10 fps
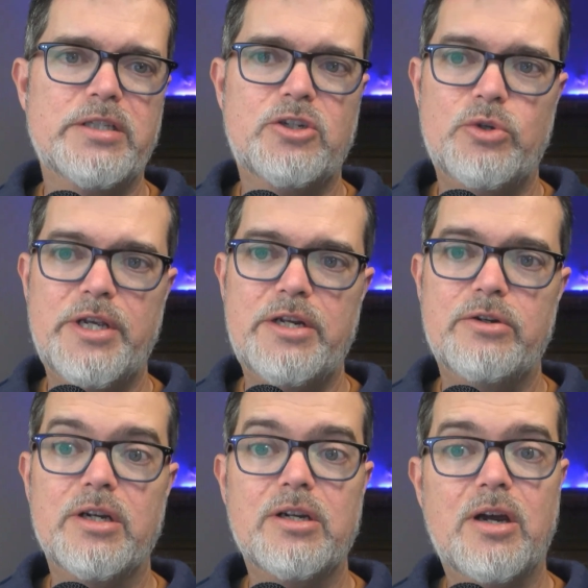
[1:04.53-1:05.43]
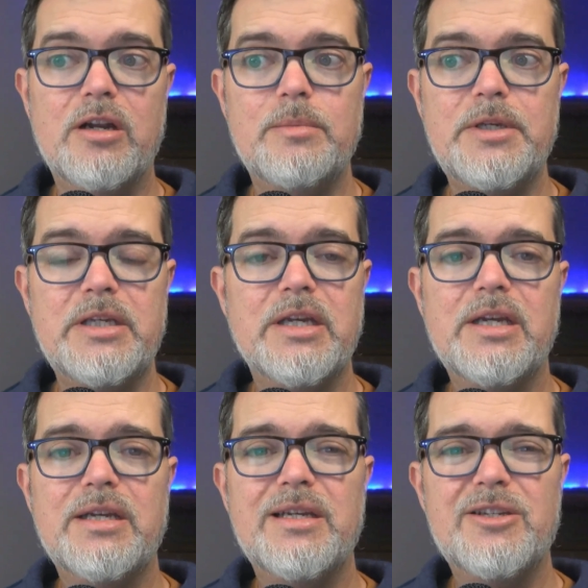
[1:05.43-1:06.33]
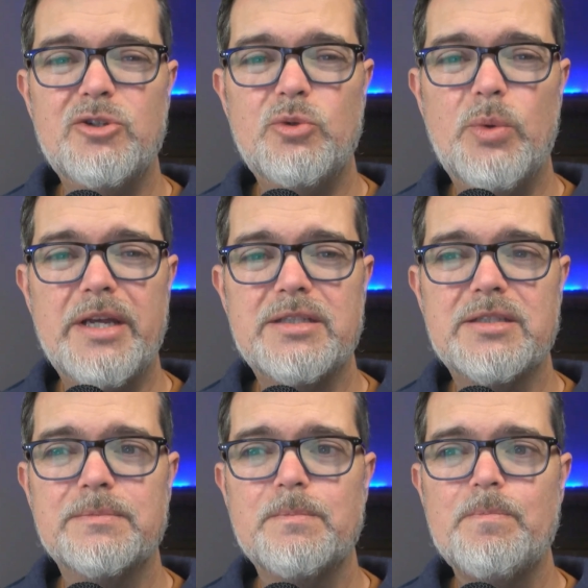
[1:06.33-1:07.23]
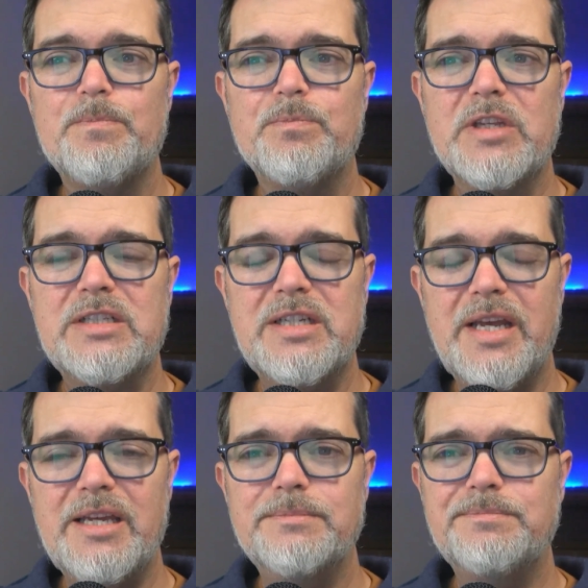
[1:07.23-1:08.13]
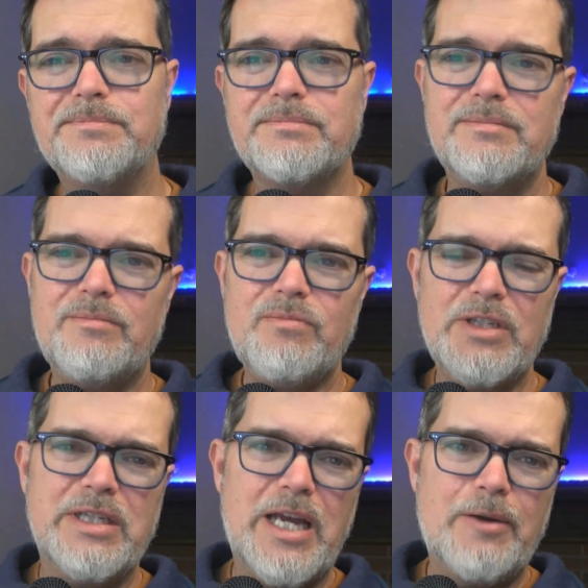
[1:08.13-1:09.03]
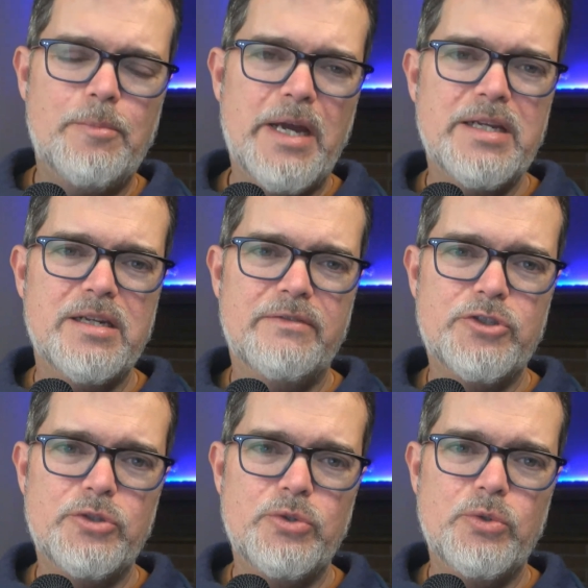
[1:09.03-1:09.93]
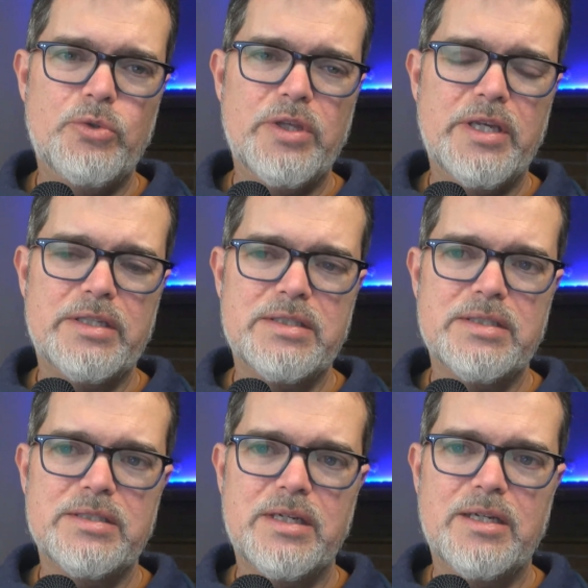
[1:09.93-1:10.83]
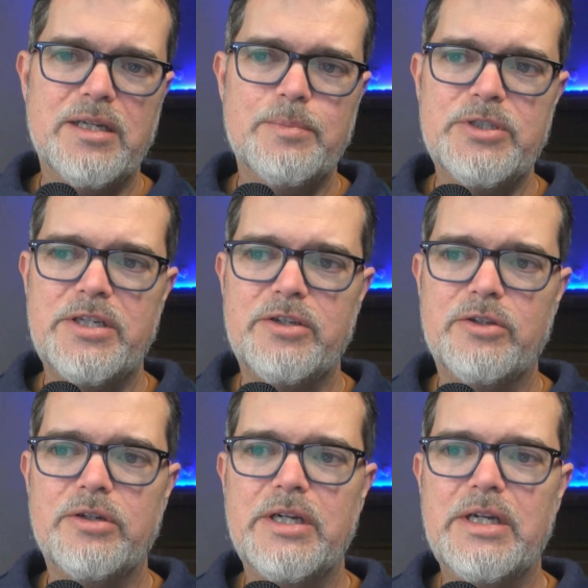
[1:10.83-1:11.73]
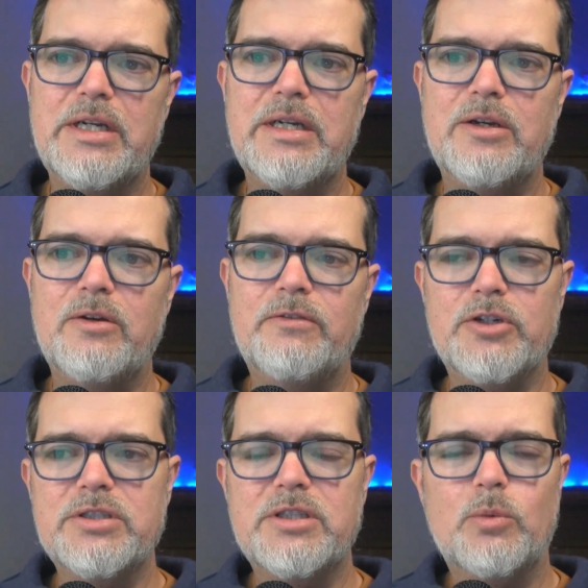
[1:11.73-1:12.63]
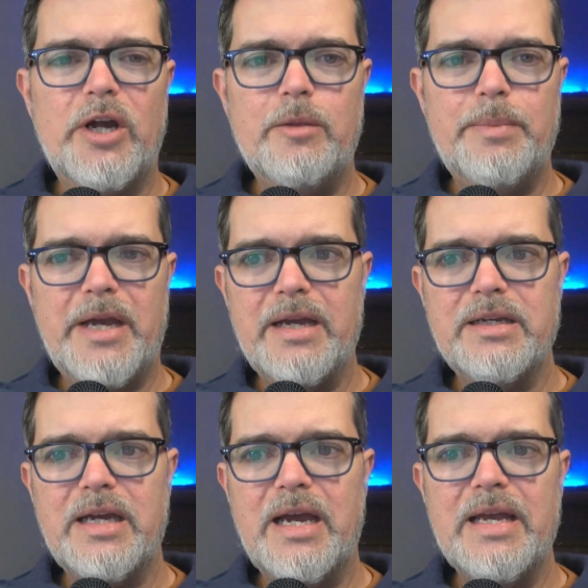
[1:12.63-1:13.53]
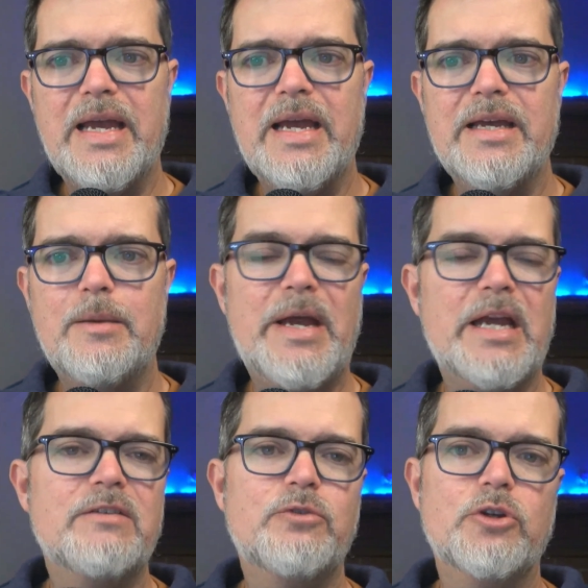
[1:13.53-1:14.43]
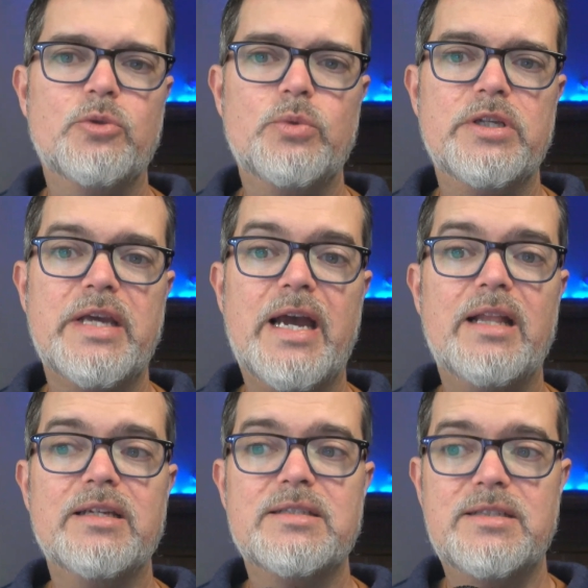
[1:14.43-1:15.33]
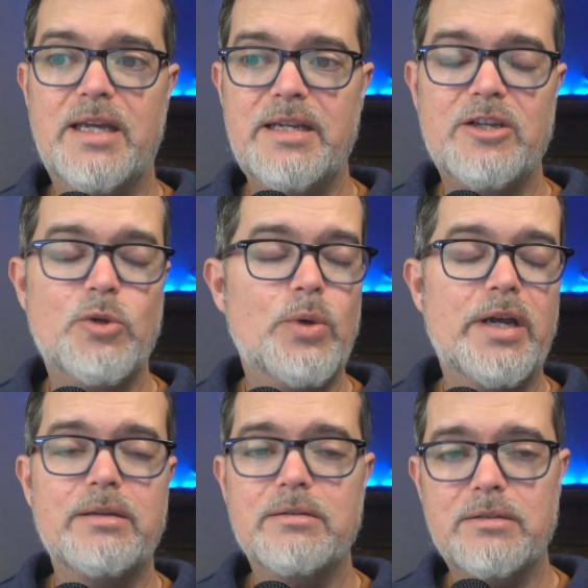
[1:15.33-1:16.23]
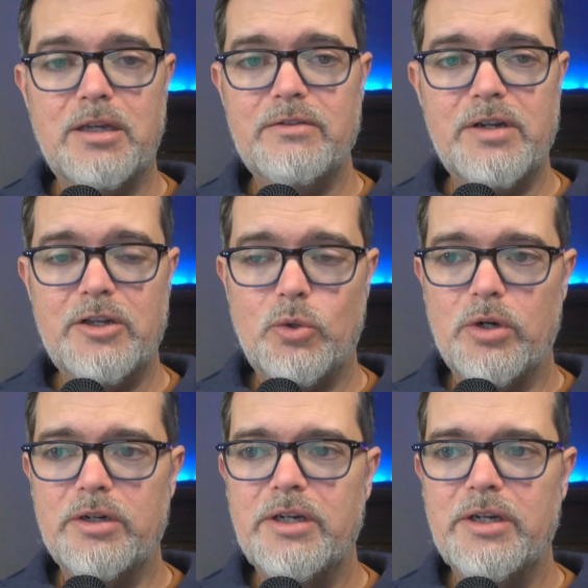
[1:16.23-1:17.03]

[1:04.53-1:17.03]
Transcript: creator economy in new ways. Today, I'm reminded of two things in particular. First, a while back, I had a back and forth with Alex Denning, who I love and adore.